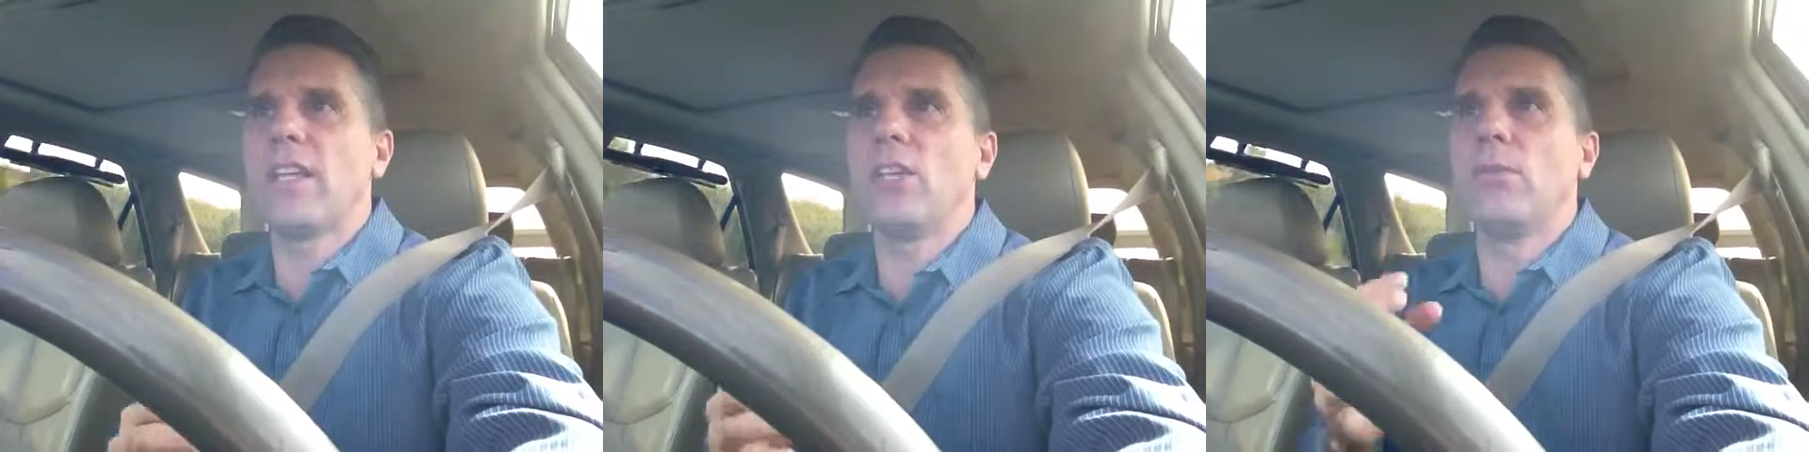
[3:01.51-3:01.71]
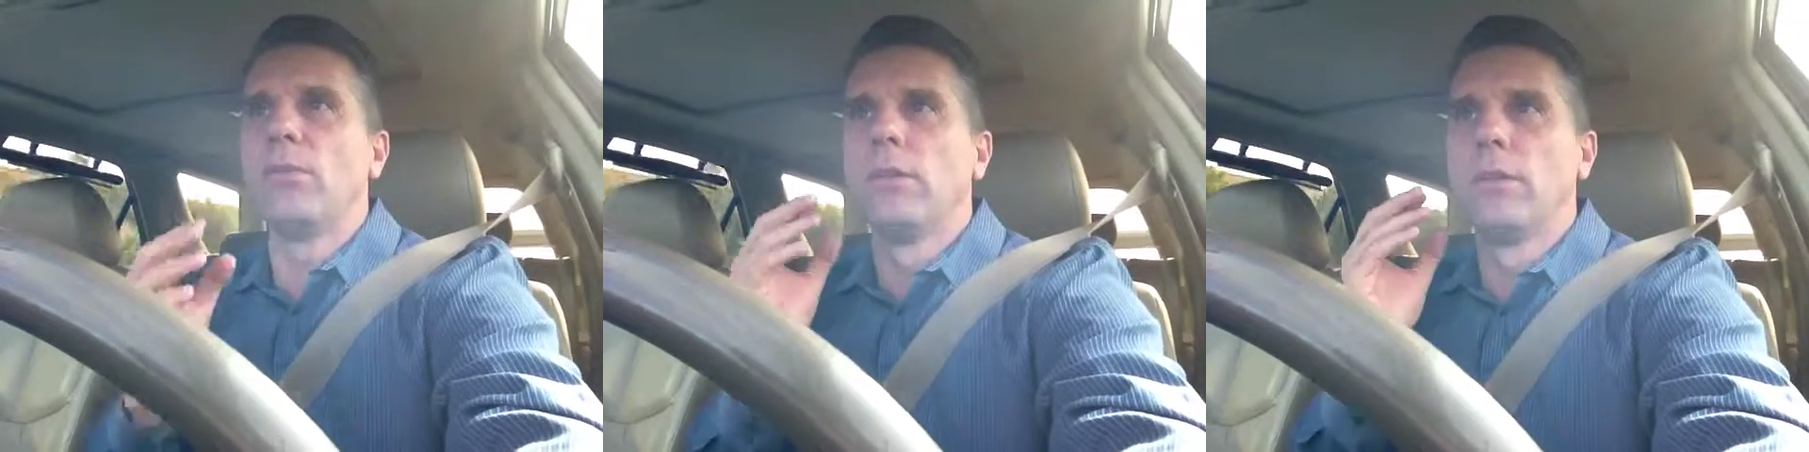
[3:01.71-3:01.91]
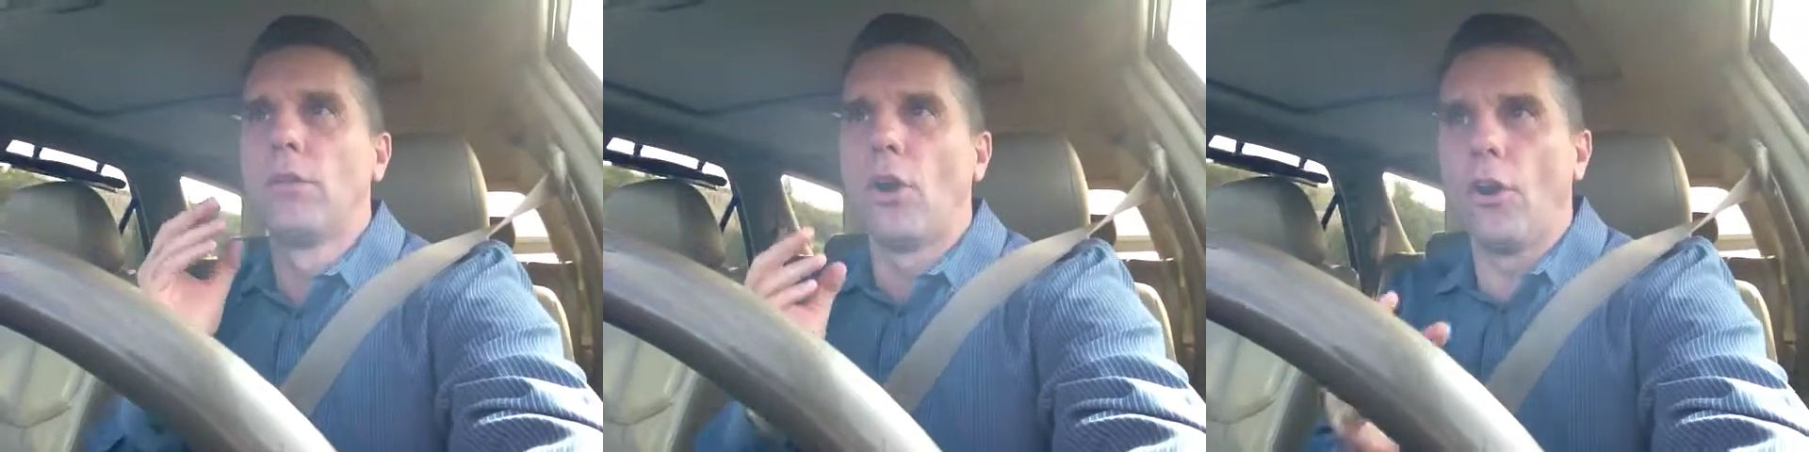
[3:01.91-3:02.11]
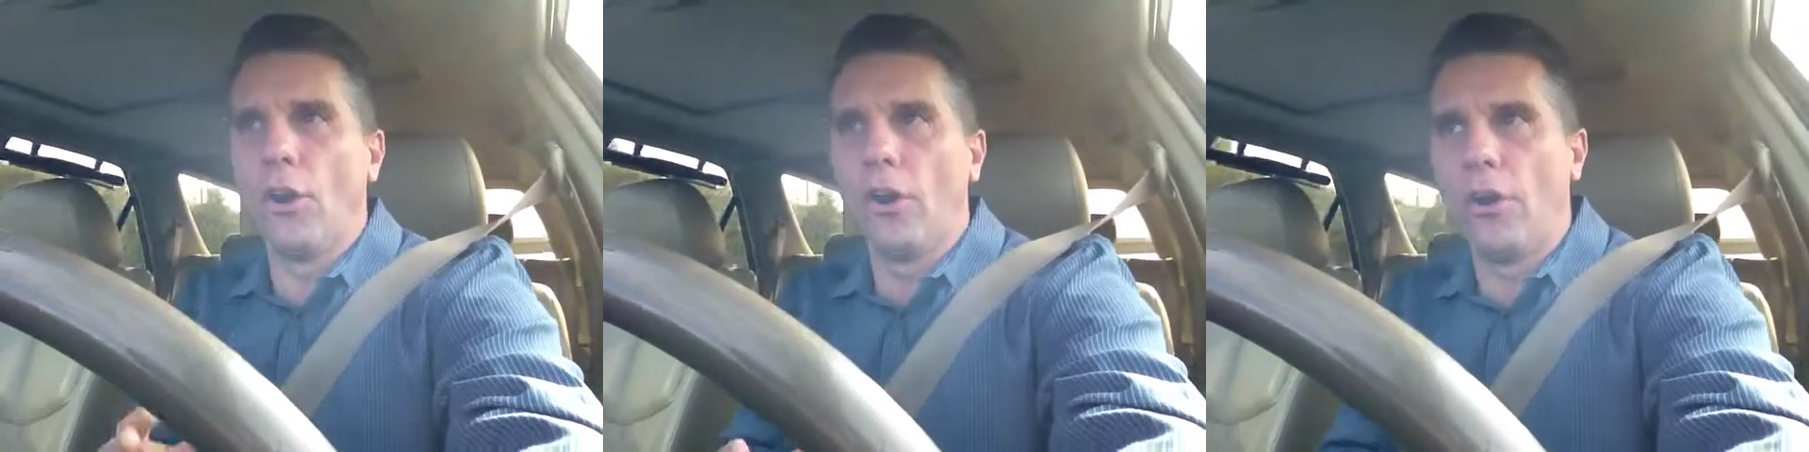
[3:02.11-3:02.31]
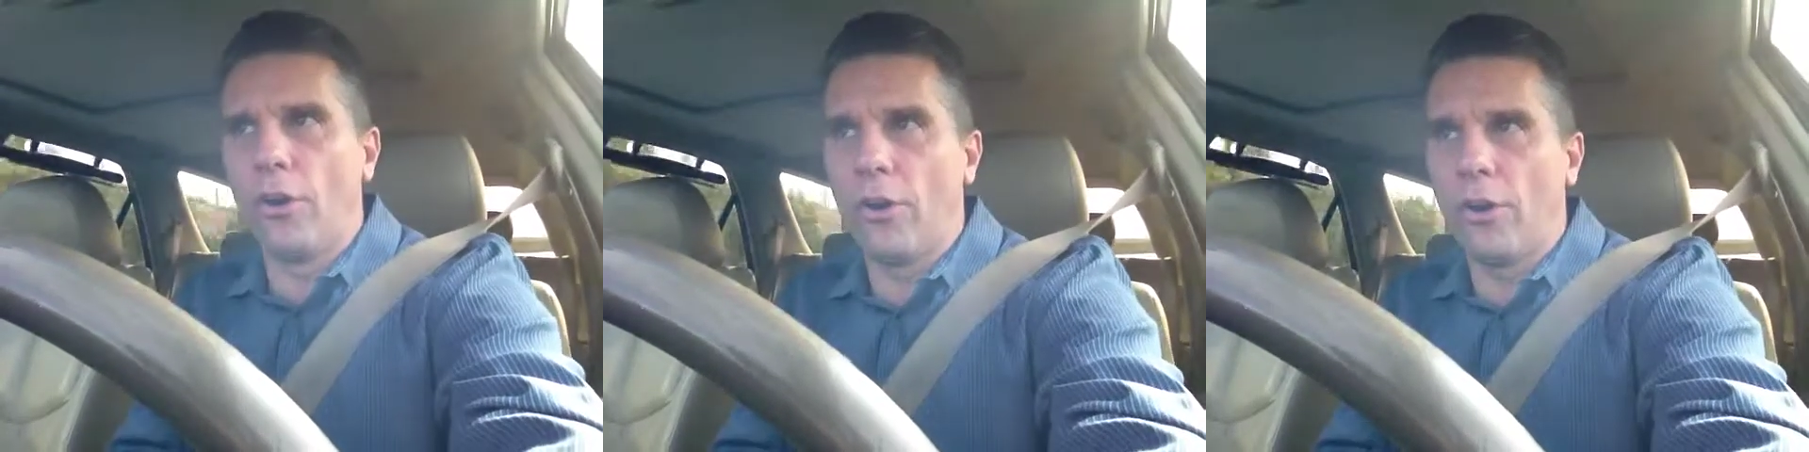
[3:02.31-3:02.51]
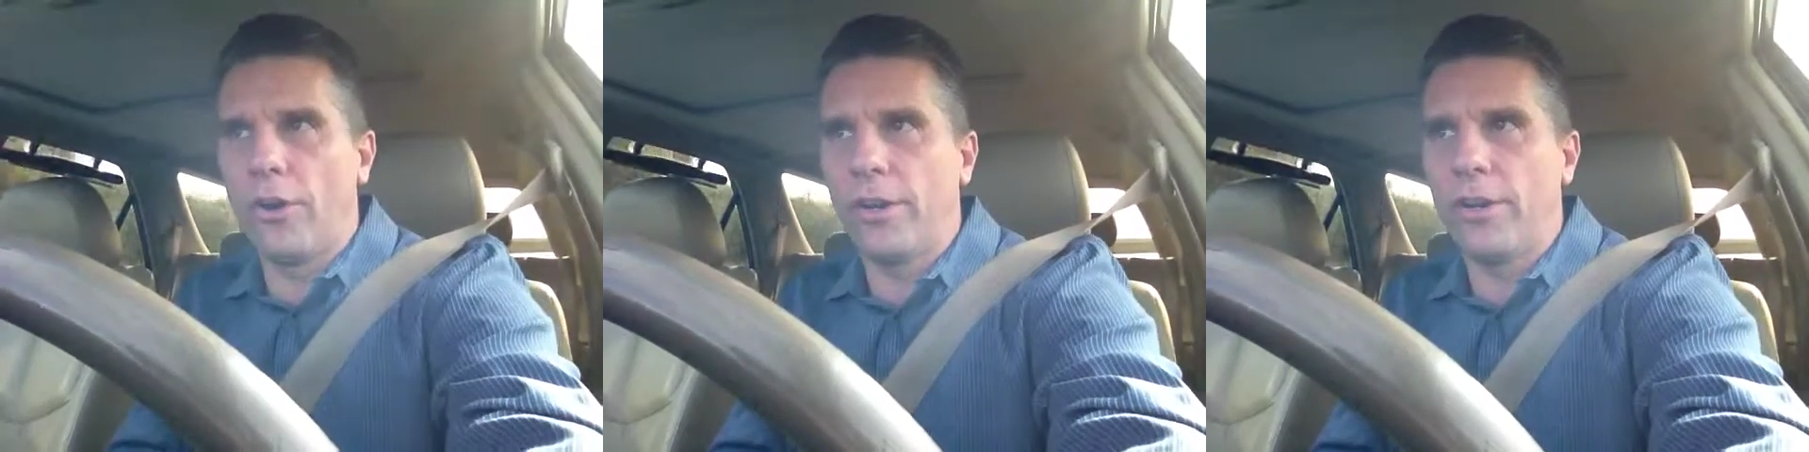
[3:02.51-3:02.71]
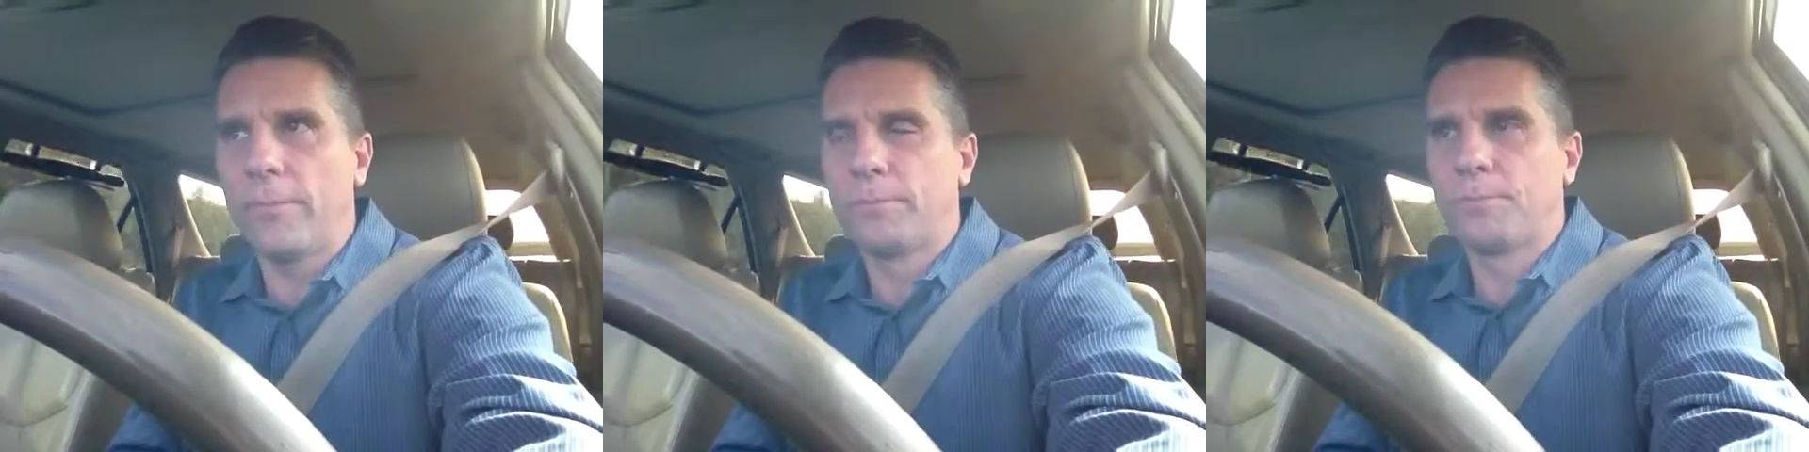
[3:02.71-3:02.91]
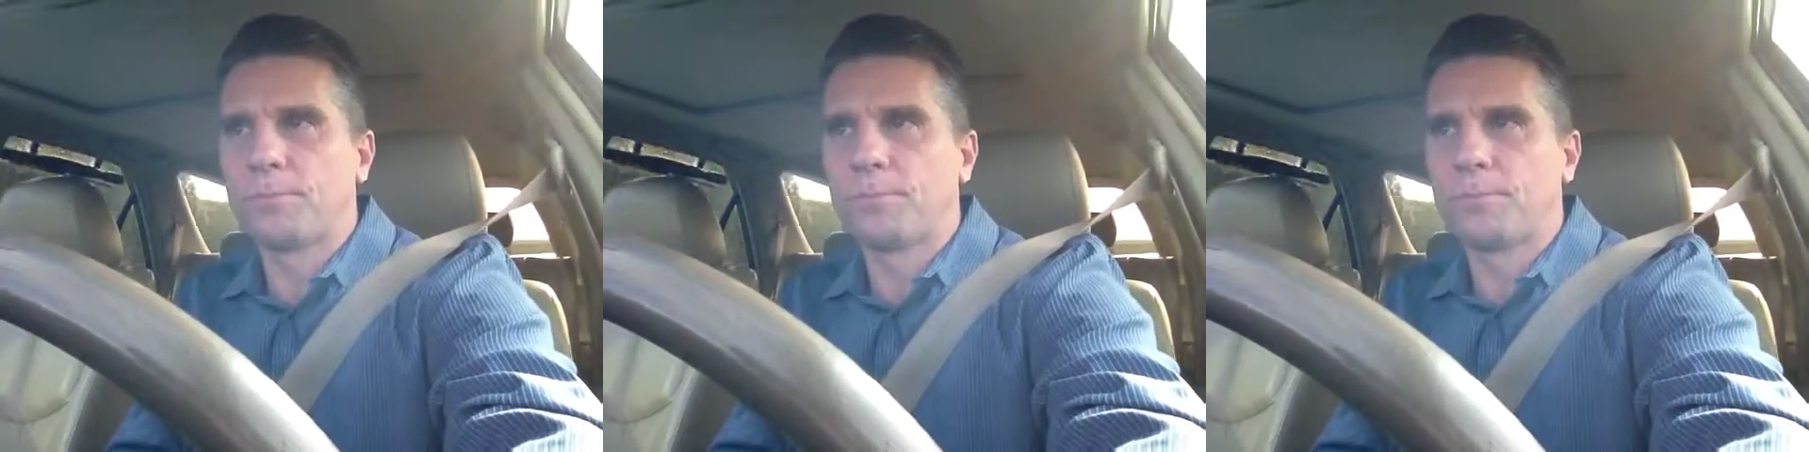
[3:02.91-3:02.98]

that you learn